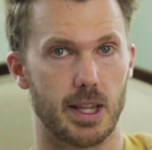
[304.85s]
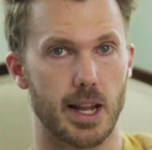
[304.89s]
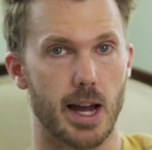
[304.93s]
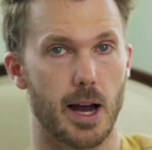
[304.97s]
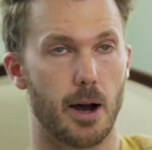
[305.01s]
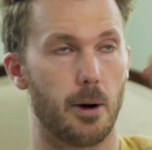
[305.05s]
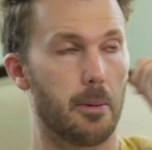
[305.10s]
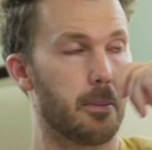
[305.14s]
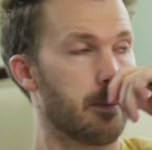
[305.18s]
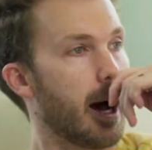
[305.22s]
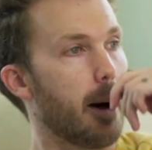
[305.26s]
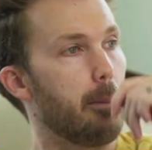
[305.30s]

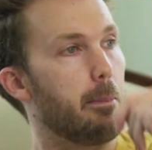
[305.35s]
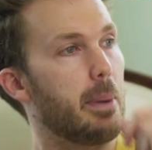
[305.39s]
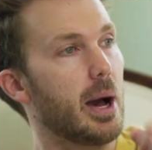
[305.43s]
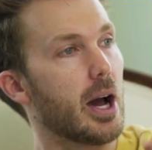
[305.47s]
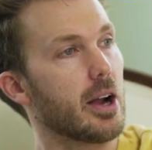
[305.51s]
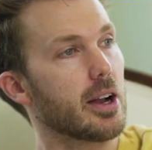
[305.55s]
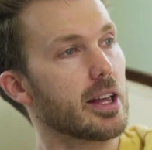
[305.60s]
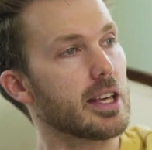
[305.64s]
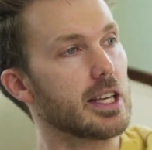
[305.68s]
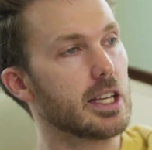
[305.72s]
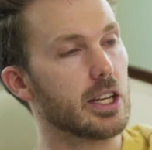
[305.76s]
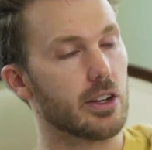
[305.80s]
Now,
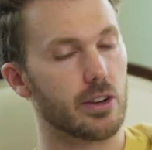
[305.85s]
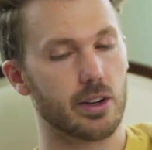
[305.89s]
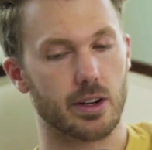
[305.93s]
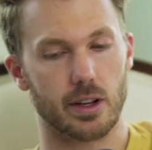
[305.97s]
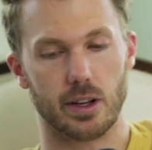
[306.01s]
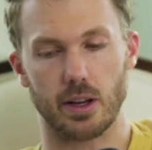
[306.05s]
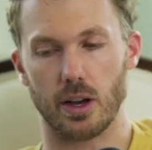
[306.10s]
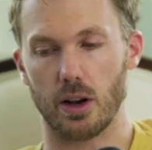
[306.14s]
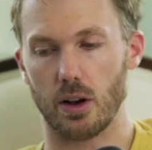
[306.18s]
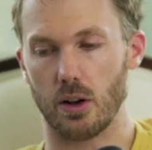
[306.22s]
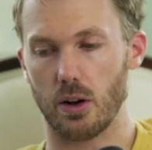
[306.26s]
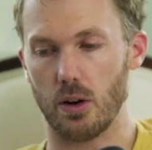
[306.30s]
about a year
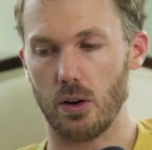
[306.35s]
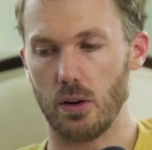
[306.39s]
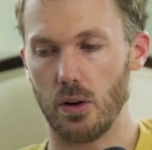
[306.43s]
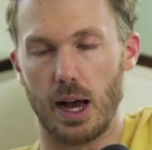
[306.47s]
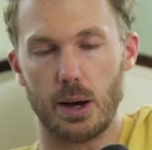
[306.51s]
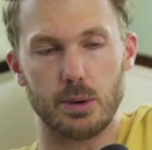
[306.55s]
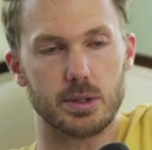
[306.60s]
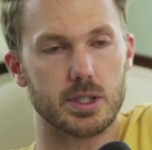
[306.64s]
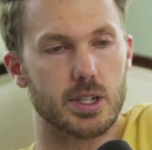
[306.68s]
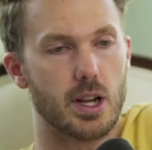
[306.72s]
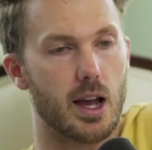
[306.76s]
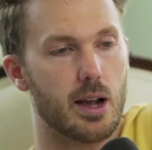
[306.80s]
ago,
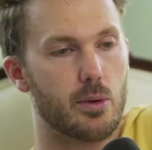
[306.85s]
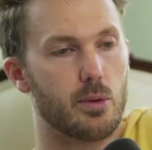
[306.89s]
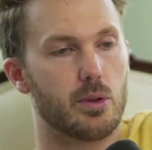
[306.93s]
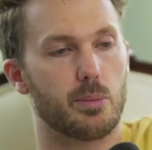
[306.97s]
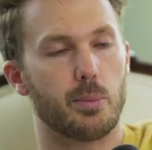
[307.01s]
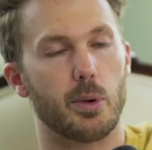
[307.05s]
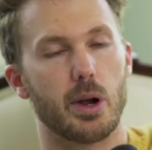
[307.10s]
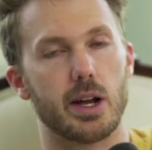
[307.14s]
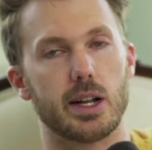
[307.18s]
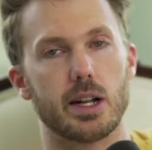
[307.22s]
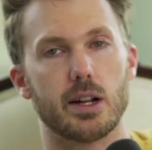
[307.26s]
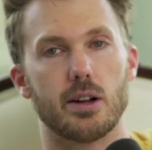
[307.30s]
I was talking with
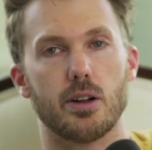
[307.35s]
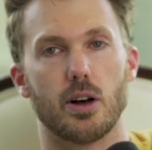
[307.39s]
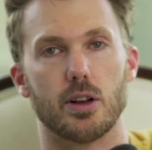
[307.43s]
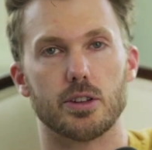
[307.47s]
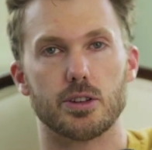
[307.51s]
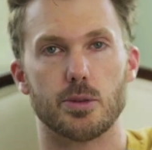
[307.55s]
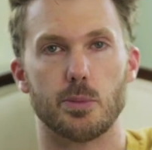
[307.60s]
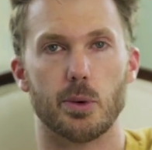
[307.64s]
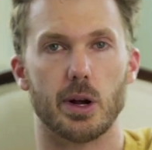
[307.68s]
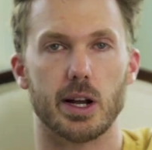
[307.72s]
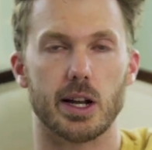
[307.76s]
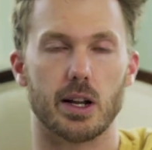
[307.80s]
Brandon Hall.
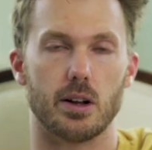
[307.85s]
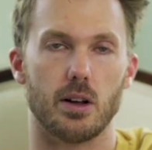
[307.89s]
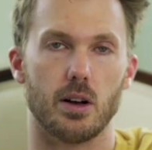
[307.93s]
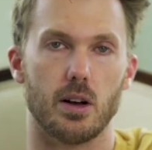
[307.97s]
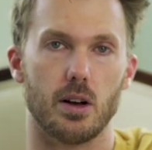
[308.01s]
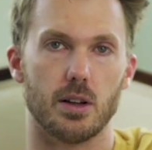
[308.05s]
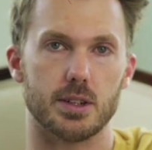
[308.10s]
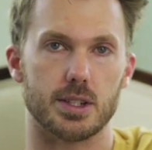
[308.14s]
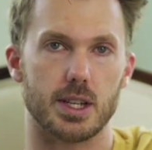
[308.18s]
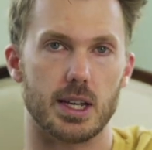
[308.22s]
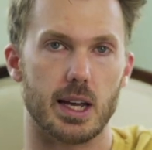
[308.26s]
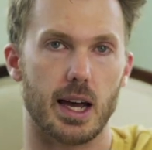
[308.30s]
So Brandon
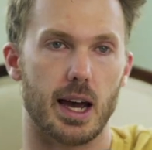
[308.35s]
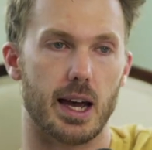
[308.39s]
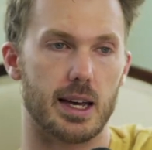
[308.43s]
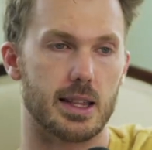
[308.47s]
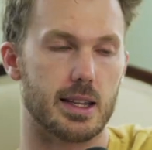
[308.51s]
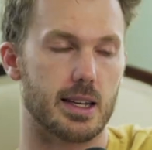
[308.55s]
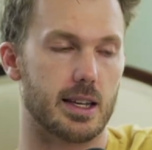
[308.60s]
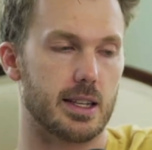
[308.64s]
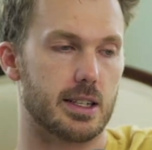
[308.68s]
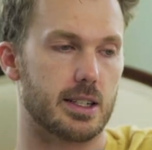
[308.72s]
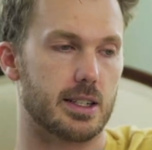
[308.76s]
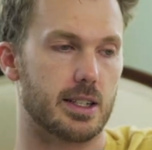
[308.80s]
Hall is a guy
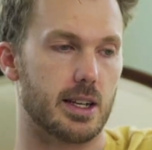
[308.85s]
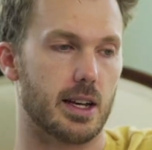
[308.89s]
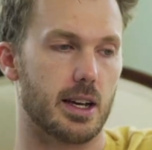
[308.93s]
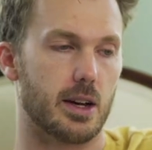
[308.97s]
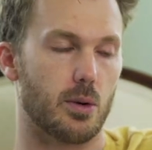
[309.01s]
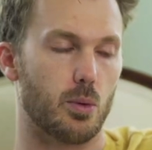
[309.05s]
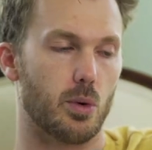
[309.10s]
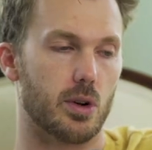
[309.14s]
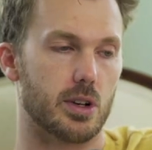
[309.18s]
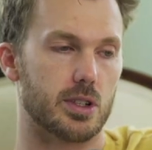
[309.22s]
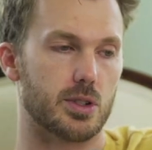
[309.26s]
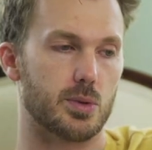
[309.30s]
that uh,
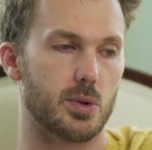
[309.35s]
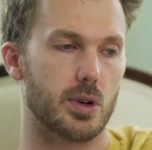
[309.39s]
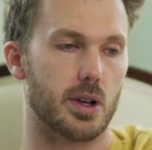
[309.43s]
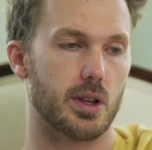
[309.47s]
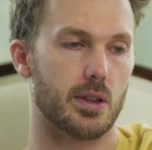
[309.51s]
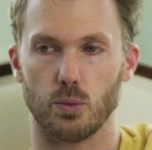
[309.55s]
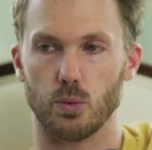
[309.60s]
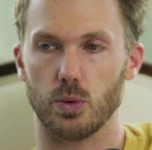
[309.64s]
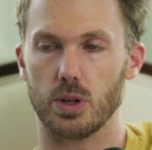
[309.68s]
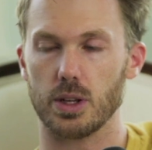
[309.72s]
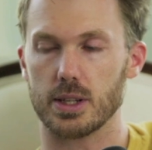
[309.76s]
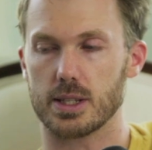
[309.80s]
works
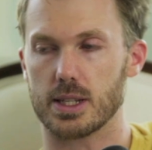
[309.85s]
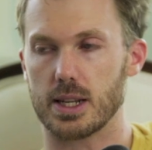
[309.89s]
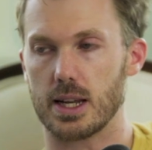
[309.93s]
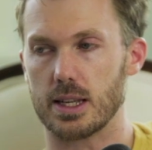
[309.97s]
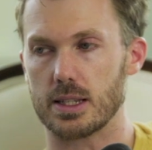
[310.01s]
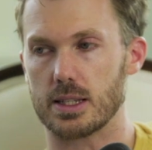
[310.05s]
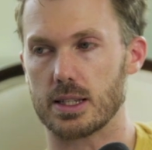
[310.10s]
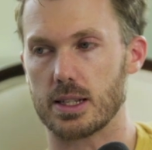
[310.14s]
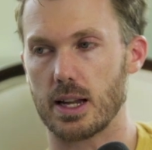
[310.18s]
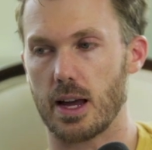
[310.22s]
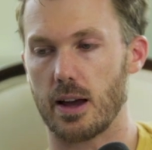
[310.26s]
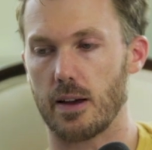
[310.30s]
with real
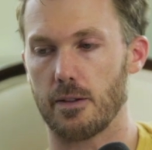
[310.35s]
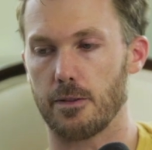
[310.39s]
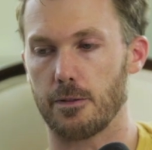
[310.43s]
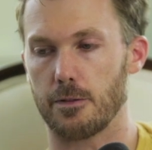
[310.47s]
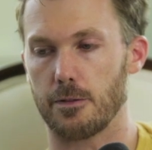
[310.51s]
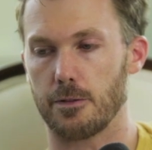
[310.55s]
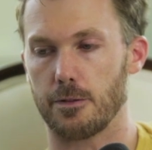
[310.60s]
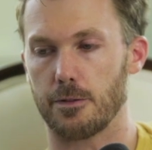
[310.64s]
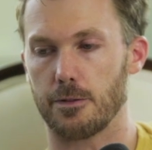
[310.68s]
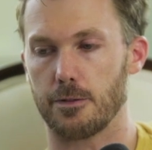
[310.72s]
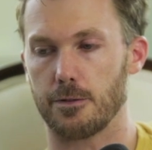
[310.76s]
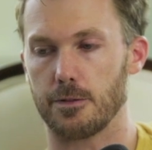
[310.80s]
estate
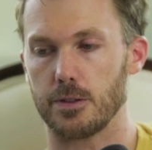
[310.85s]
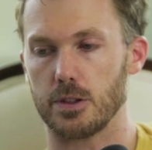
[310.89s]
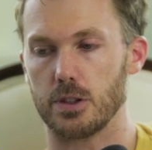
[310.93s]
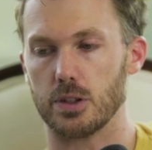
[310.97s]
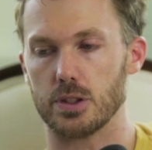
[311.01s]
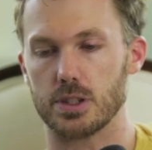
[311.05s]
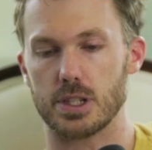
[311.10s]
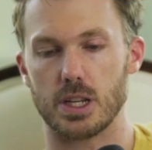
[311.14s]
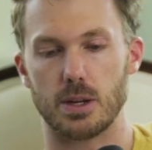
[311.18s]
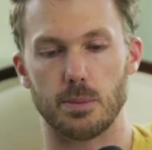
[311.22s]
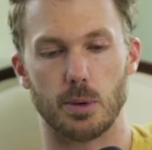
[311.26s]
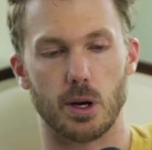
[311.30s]
stuff, You'll
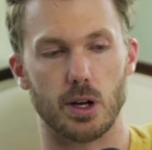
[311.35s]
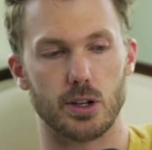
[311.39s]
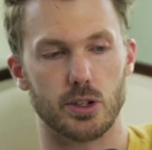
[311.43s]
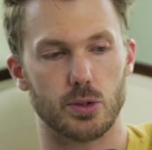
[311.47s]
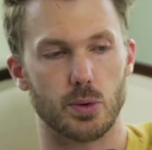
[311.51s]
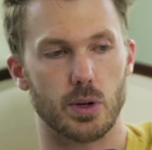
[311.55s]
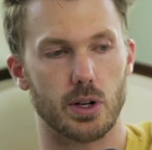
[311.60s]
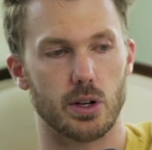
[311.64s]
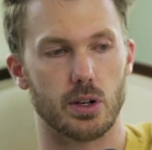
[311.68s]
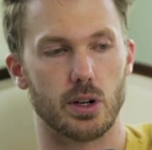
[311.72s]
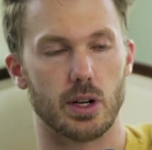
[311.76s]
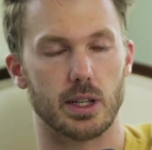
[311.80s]
see him on
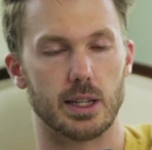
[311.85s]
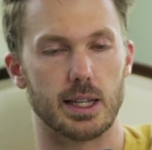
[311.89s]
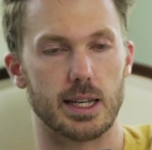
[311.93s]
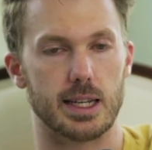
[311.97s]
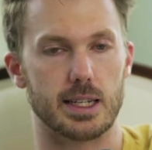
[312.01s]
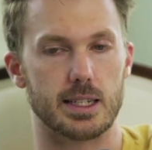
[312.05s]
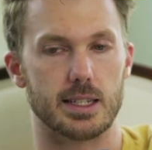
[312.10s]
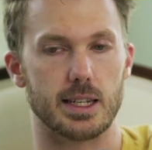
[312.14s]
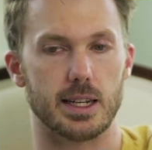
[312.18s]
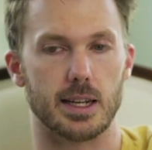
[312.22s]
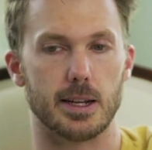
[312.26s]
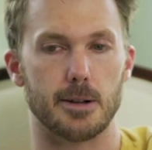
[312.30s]
Twitter, on
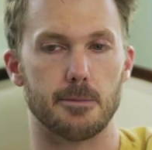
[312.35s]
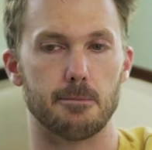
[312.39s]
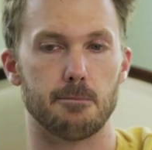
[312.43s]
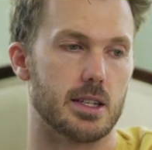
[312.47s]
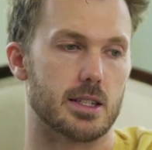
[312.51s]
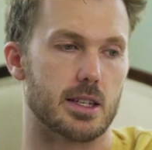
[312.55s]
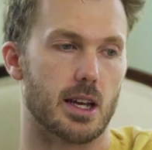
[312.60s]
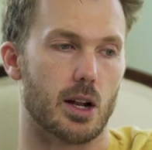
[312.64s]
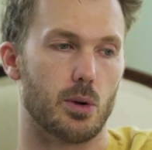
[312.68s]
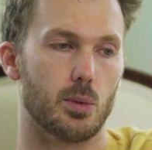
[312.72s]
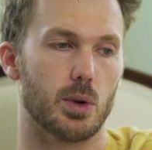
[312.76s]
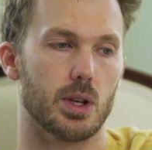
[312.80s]
LinkedIn.
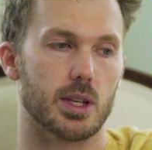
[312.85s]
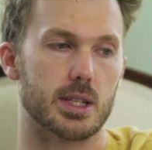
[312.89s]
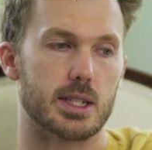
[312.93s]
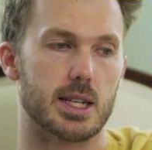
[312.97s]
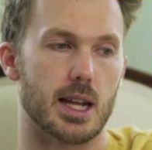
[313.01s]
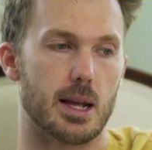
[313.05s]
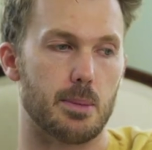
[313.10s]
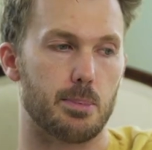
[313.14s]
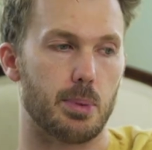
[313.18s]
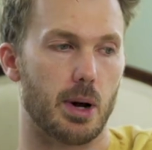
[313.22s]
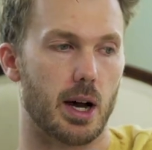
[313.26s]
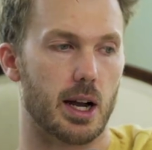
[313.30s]
He's got a real
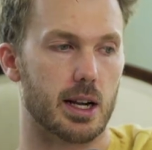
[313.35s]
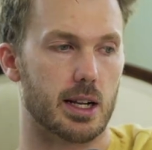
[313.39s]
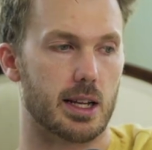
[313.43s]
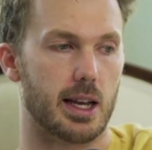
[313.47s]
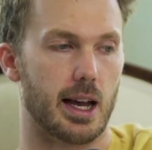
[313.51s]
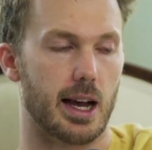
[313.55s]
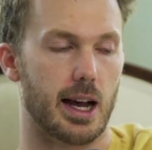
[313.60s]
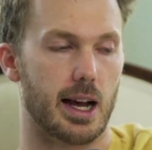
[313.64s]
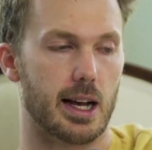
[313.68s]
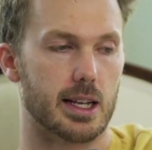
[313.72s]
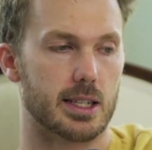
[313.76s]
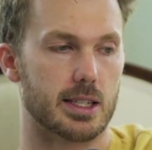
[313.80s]
estate
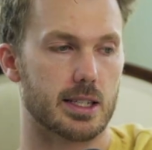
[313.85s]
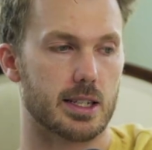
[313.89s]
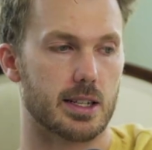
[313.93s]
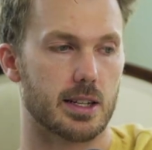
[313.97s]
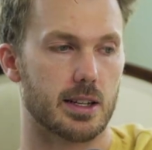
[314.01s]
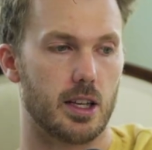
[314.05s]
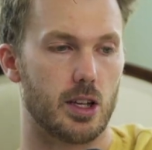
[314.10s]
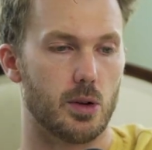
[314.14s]
podcast.